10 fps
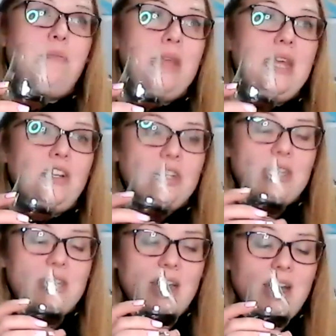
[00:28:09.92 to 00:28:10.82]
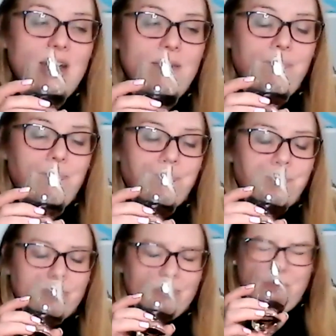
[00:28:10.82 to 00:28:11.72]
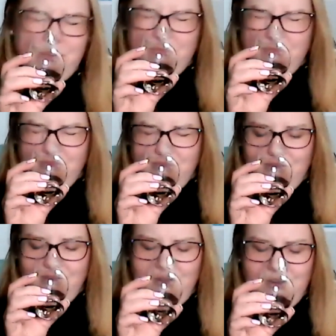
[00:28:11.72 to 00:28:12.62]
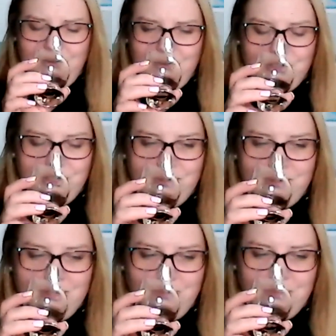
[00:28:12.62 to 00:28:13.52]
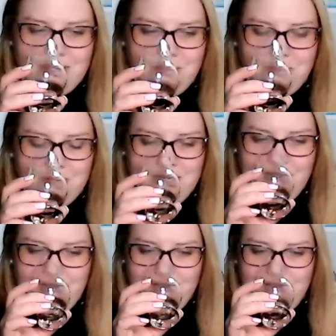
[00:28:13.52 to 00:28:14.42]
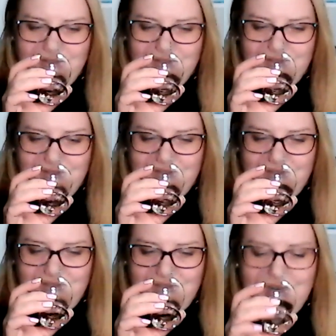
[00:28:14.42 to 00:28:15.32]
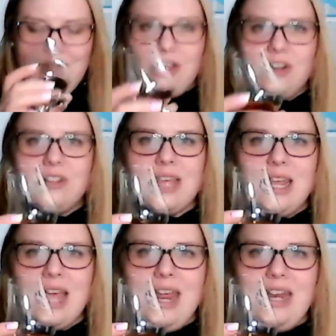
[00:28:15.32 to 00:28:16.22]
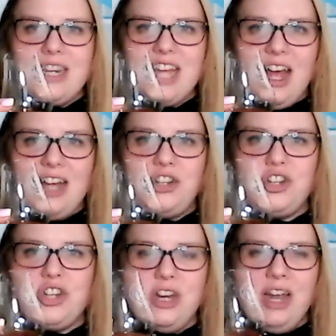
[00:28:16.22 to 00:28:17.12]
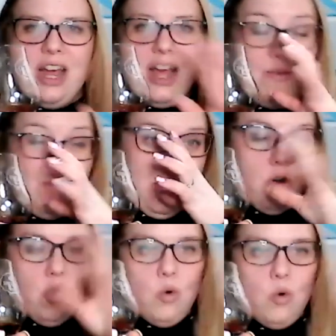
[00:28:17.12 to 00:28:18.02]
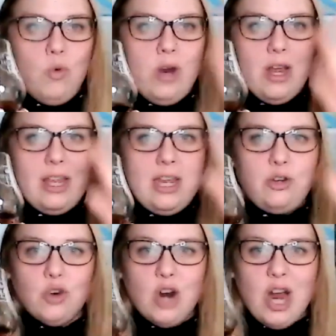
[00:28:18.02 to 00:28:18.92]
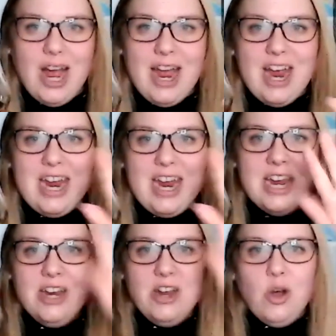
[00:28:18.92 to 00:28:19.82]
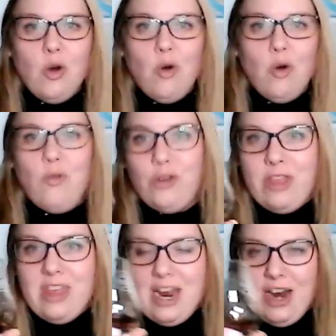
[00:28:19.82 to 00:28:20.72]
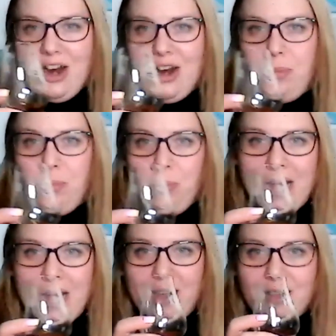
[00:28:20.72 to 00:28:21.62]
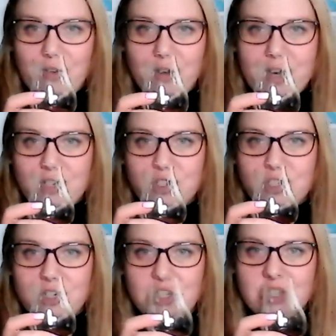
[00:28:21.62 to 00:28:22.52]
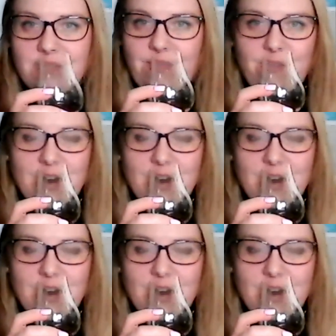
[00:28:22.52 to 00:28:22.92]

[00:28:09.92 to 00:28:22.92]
me just um oh shoot, what's the word? there's like a touch of like really dry over there black licorice. Just oh,